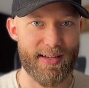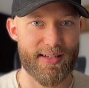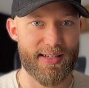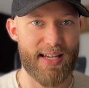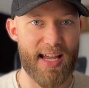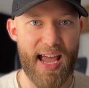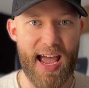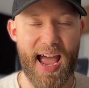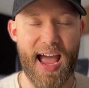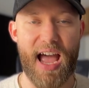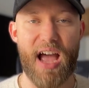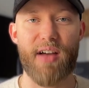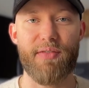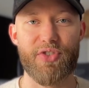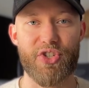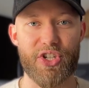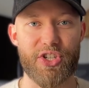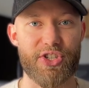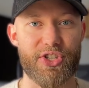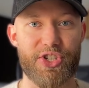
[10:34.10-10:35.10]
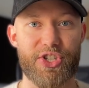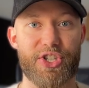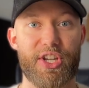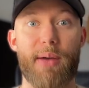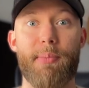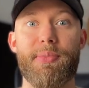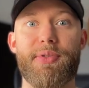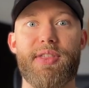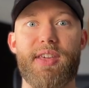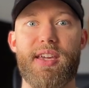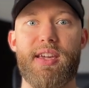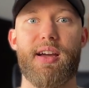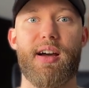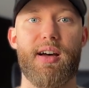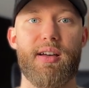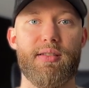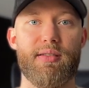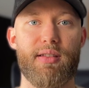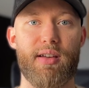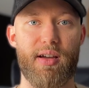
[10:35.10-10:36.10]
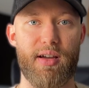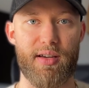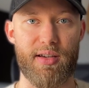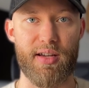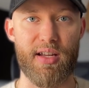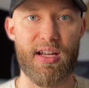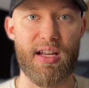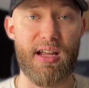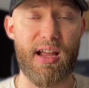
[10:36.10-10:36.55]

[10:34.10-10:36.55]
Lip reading: to have just something online.